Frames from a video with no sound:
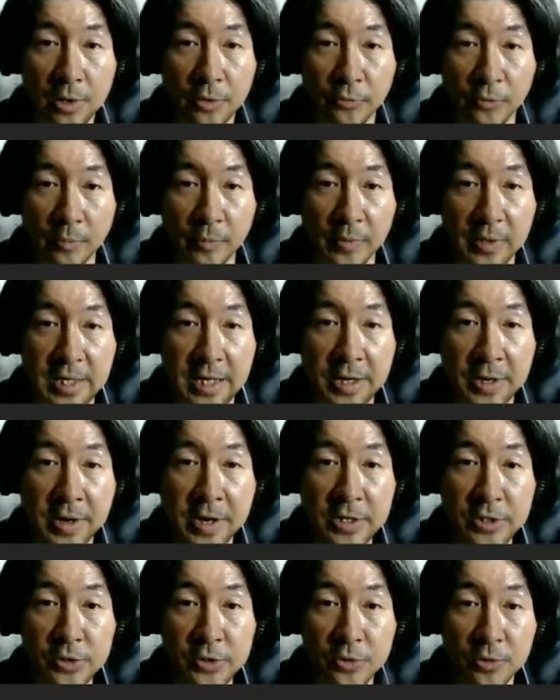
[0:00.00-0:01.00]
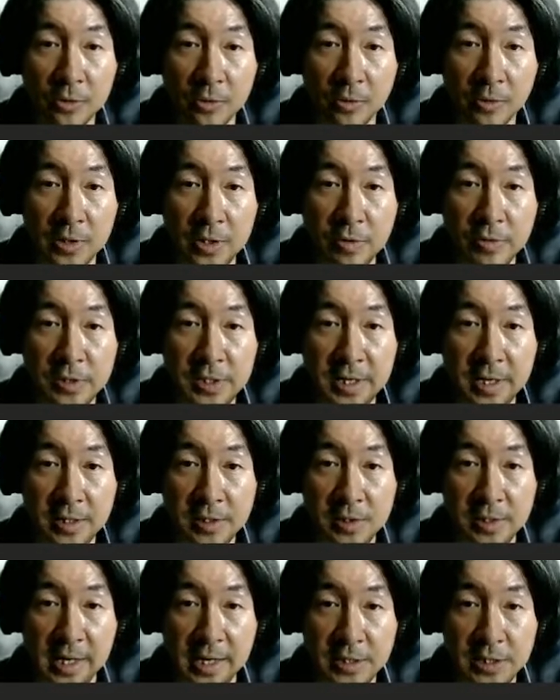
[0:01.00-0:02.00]
From the initial
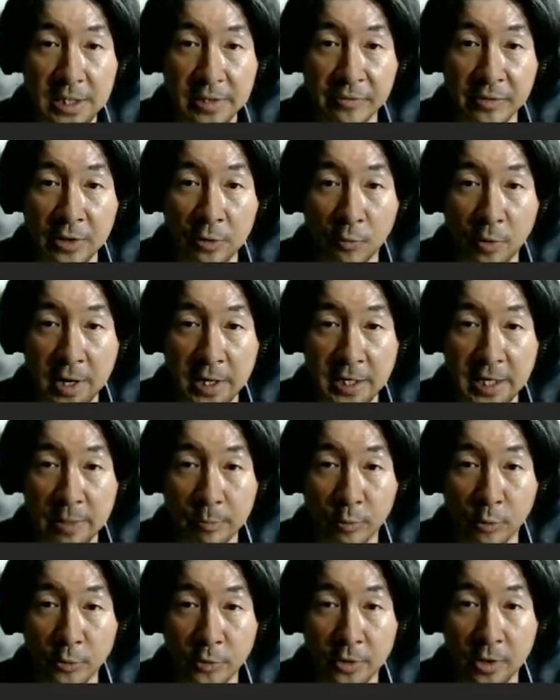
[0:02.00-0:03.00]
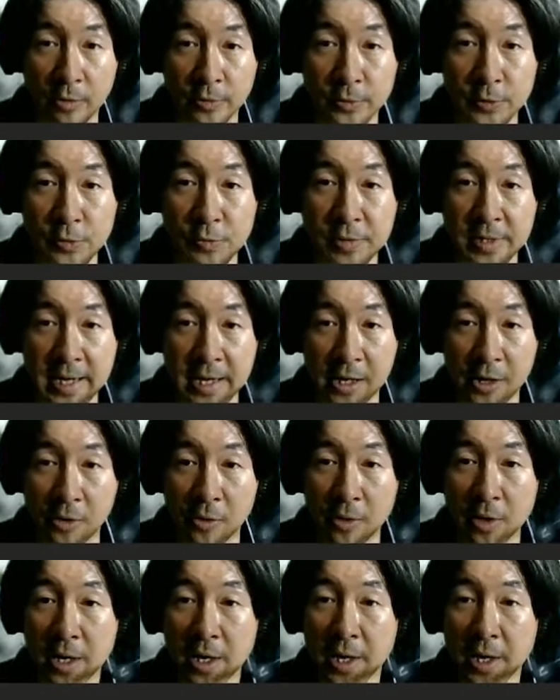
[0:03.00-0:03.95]
QTX-7 awakening protocol to now,